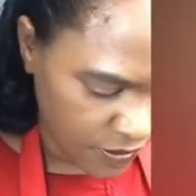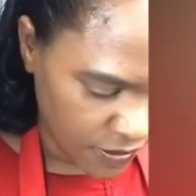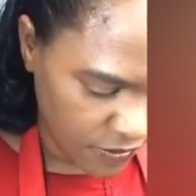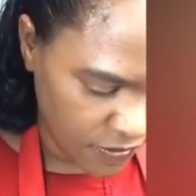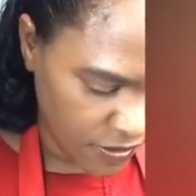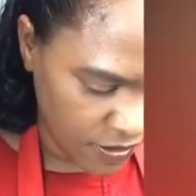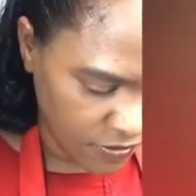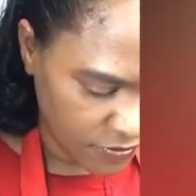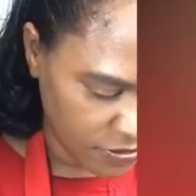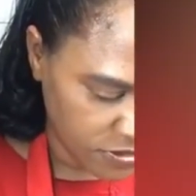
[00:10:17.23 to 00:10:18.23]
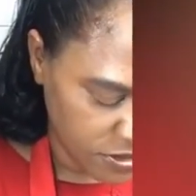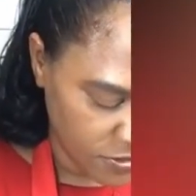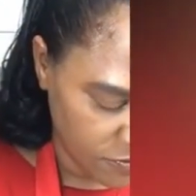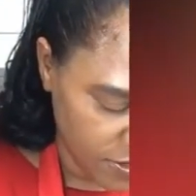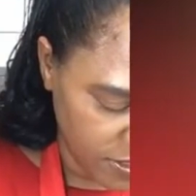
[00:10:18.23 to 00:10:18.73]
And then I'm going to
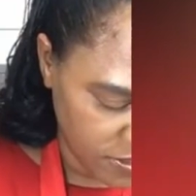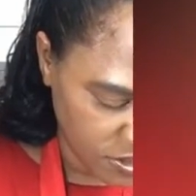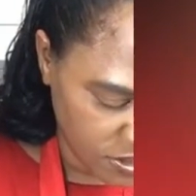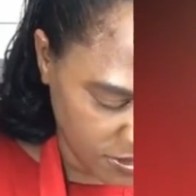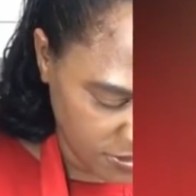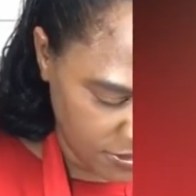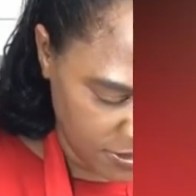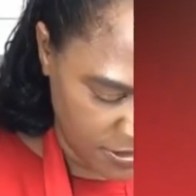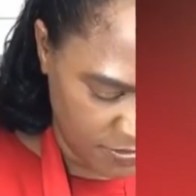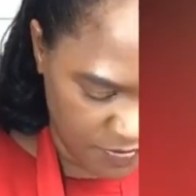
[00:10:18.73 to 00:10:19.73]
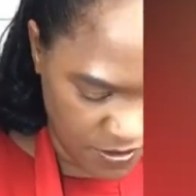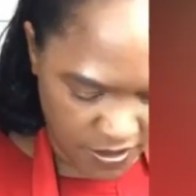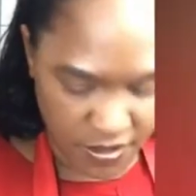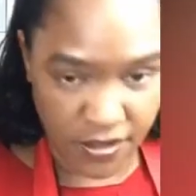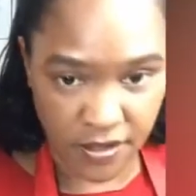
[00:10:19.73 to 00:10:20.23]
arrange it in
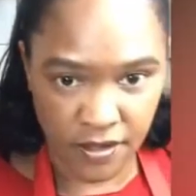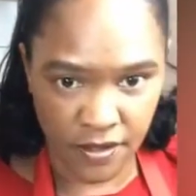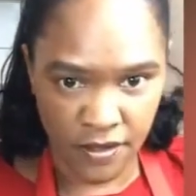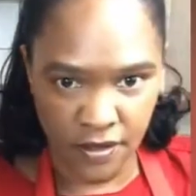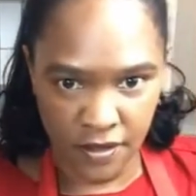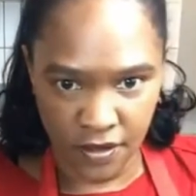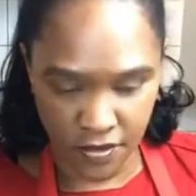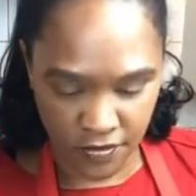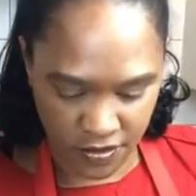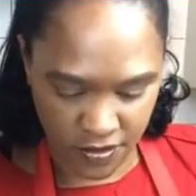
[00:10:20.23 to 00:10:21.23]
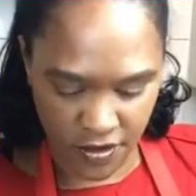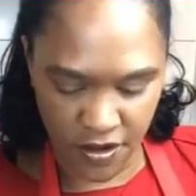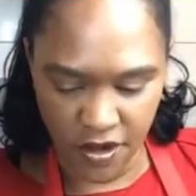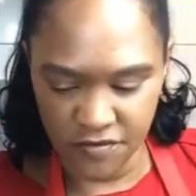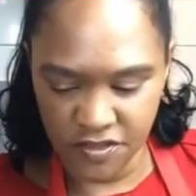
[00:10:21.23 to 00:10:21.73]
my coconut
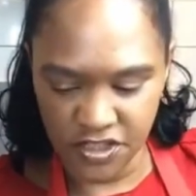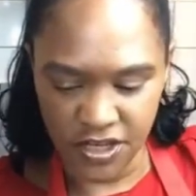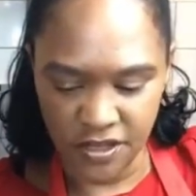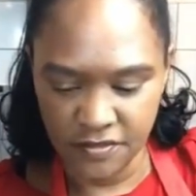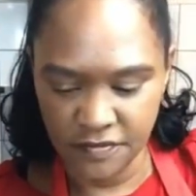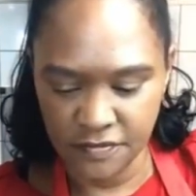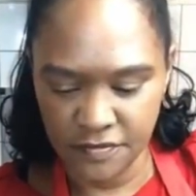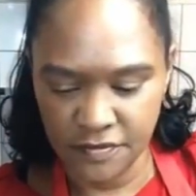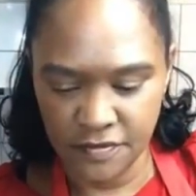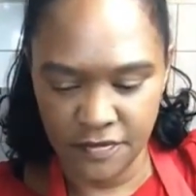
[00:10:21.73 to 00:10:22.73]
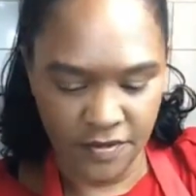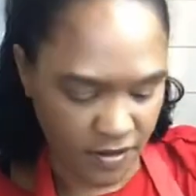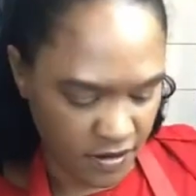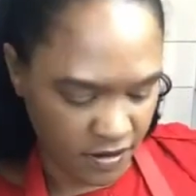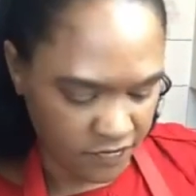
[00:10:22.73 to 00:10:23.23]
half shell.
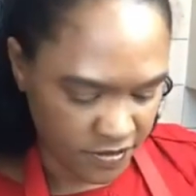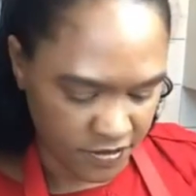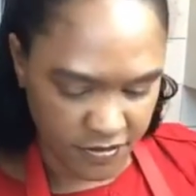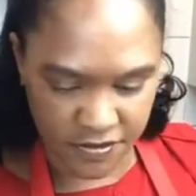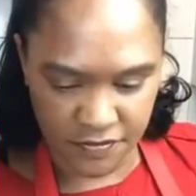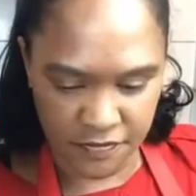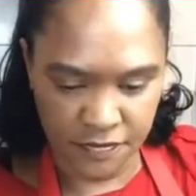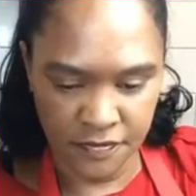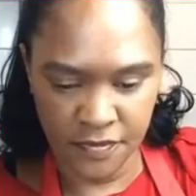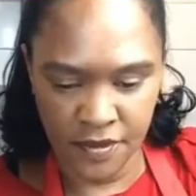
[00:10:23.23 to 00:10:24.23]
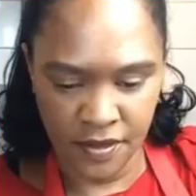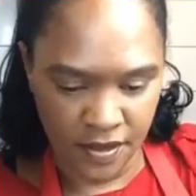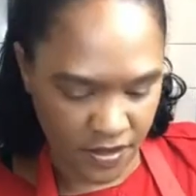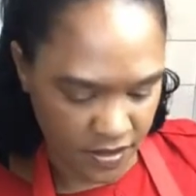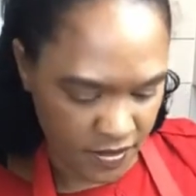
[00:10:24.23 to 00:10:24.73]
I love those.
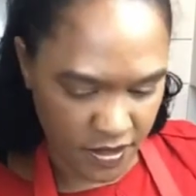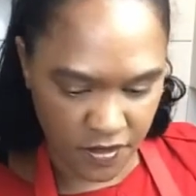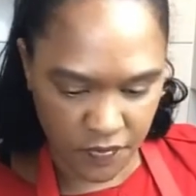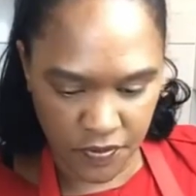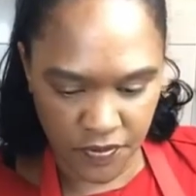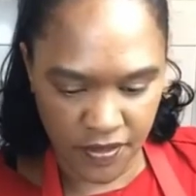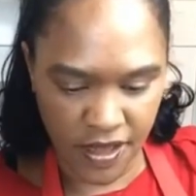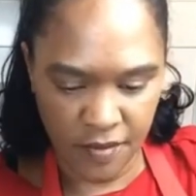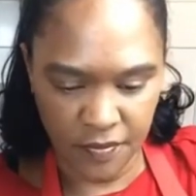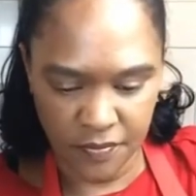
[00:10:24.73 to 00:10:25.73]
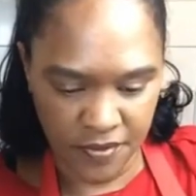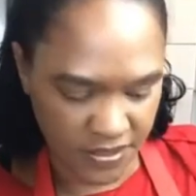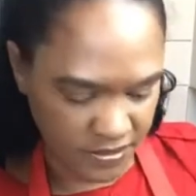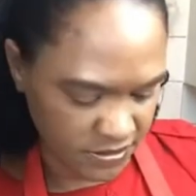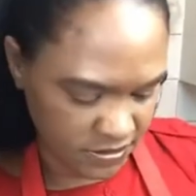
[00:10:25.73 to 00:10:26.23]
And then you put the apple
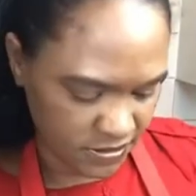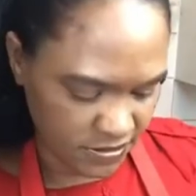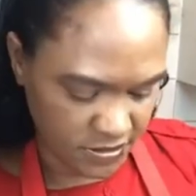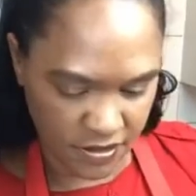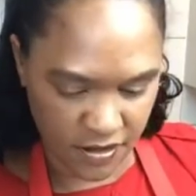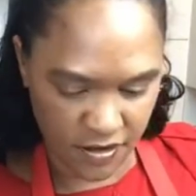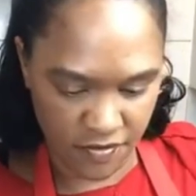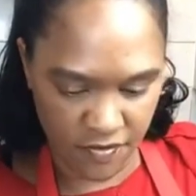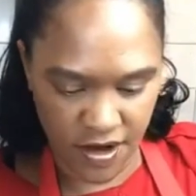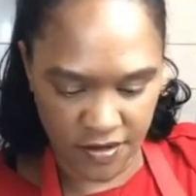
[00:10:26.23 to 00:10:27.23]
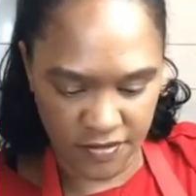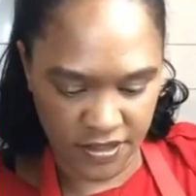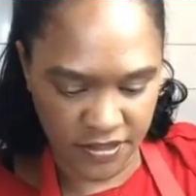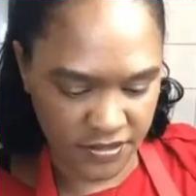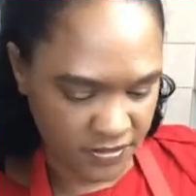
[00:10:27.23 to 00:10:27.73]
pieces around
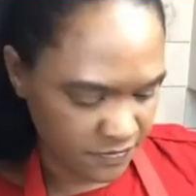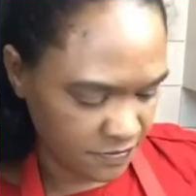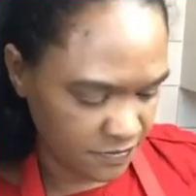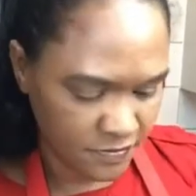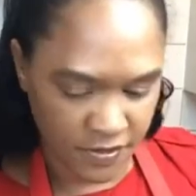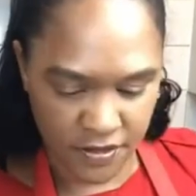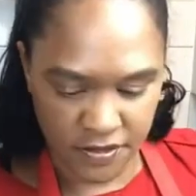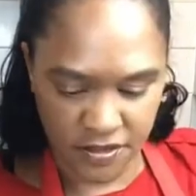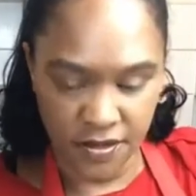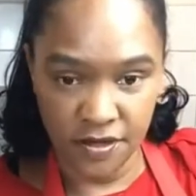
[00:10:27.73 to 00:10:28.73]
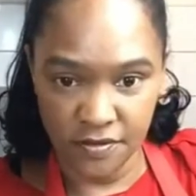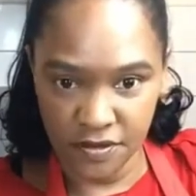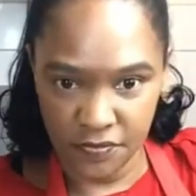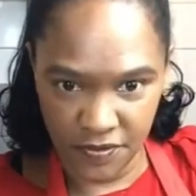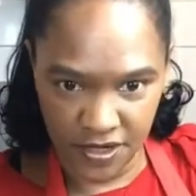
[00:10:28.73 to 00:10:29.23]
it so it
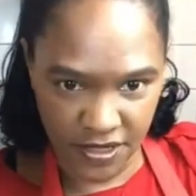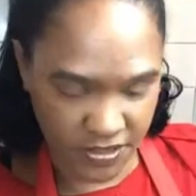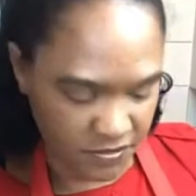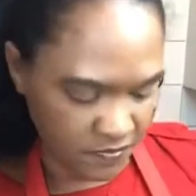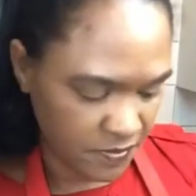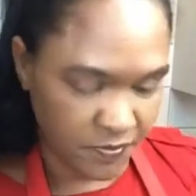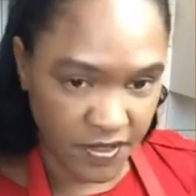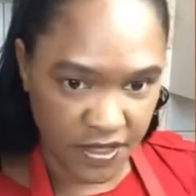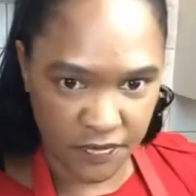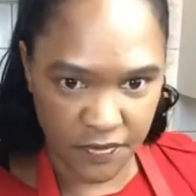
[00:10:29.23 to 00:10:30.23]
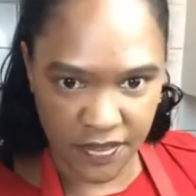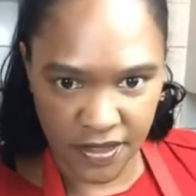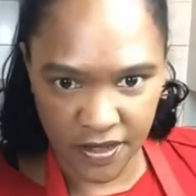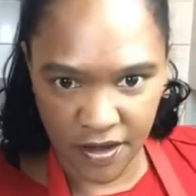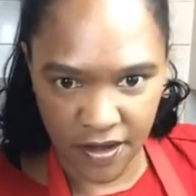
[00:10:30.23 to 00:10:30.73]
looks pretty, because people eat with
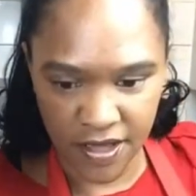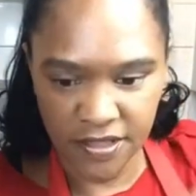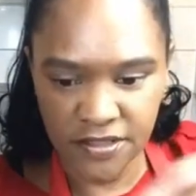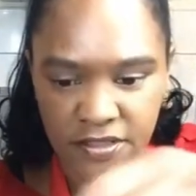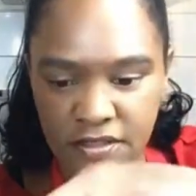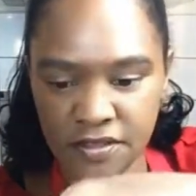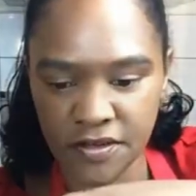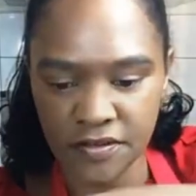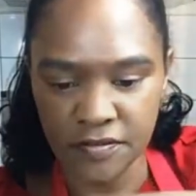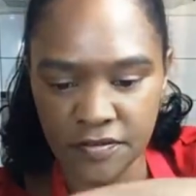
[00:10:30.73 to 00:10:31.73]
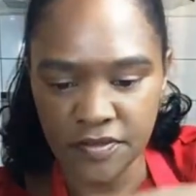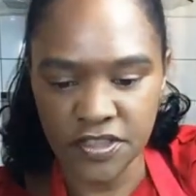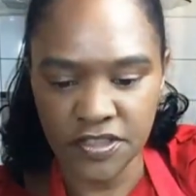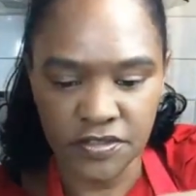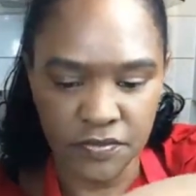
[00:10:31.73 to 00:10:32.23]
their eyes, not
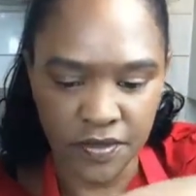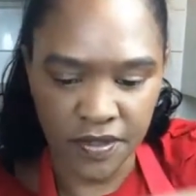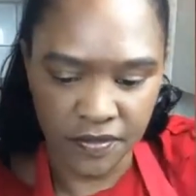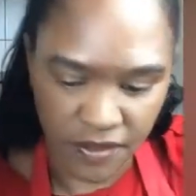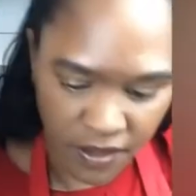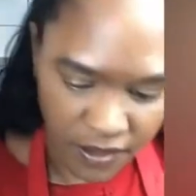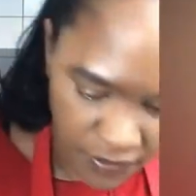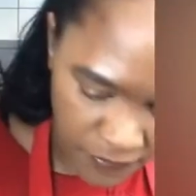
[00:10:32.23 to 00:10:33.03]
just with their